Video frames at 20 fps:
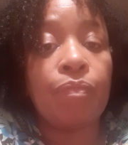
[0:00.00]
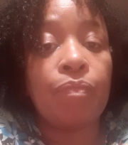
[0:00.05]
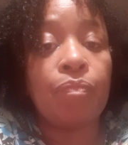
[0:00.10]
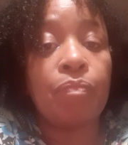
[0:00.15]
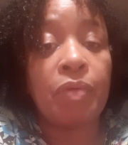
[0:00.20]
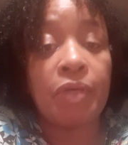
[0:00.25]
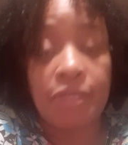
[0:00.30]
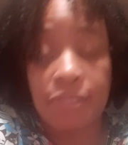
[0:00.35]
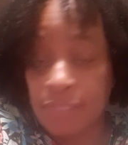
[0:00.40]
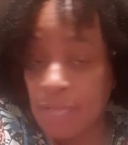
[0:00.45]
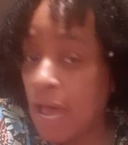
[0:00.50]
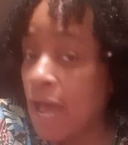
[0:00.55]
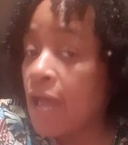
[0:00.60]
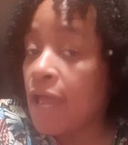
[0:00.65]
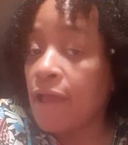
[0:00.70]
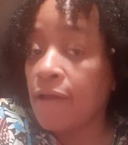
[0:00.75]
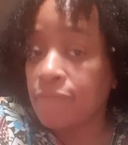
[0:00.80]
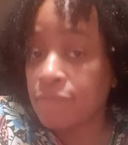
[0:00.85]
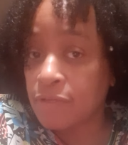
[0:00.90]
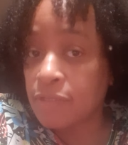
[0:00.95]
because I
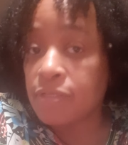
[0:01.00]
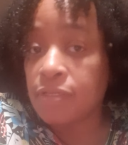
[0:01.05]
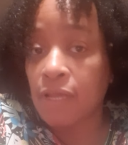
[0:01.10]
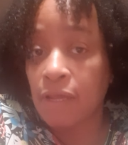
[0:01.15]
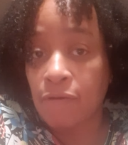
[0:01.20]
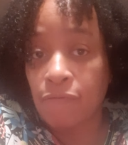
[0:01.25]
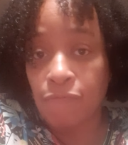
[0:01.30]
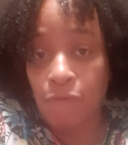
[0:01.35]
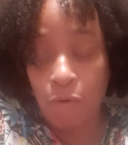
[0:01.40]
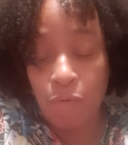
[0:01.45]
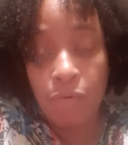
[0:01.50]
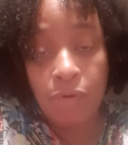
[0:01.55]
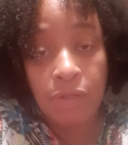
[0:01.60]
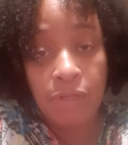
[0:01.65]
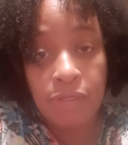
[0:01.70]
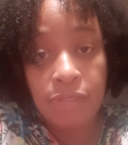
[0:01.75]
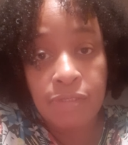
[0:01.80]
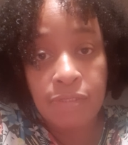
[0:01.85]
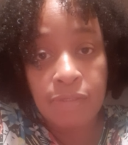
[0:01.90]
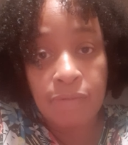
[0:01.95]
have to stay
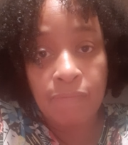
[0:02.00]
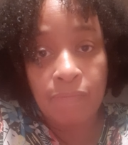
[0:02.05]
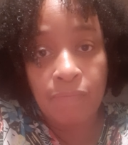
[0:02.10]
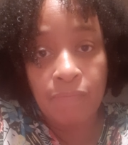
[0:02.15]
focused.